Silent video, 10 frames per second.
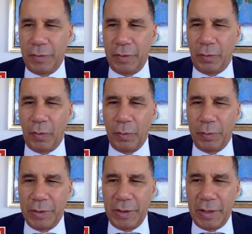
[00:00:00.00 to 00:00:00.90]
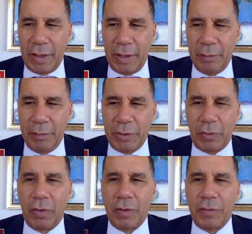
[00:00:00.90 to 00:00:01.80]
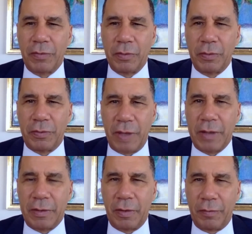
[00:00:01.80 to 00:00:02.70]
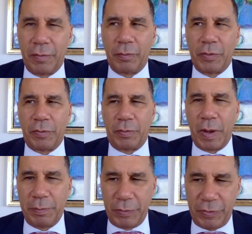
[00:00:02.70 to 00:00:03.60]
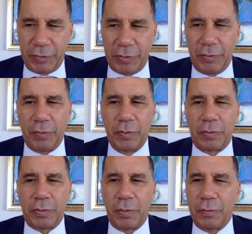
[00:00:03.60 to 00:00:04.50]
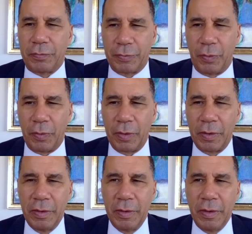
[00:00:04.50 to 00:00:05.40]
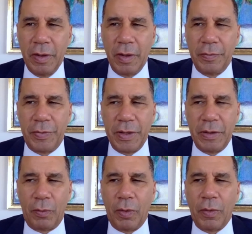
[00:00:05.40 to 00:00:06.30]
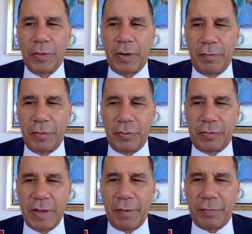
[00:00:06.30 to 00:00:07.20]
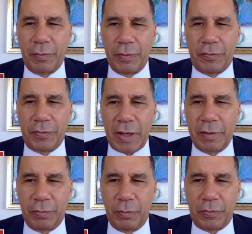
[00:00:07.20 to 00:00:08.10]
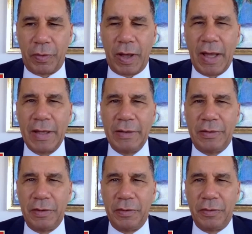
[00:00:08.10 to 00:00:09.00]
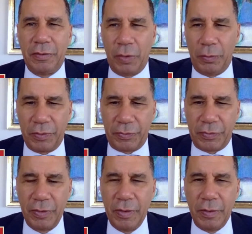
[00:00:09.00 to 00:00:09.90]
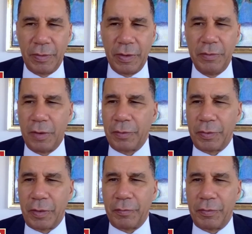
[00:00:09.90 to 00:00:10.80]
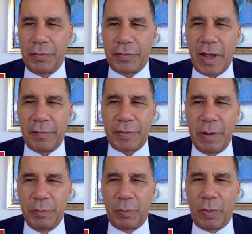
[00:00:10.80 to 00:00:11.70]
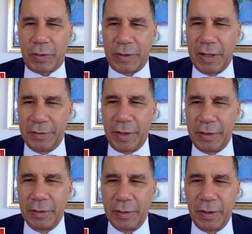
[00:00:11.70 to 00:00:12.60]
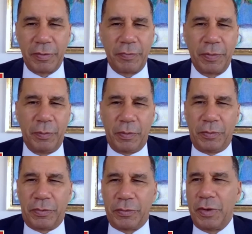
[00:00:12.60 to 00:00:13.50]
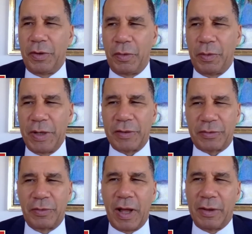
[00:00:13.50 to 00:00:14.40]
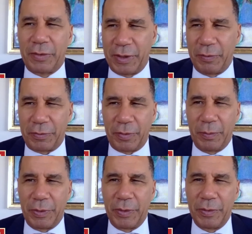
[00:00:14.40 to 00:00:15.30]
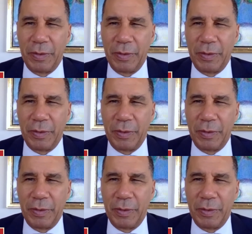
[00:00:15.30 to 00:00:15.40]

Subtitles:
in Albany, and because the lieutenant governor, which is my position, is on the third floor, all the governor's staff were on the second floor, so I didn't notice that none of the governor's staff came to work that day, as if it was, a national holiday or something.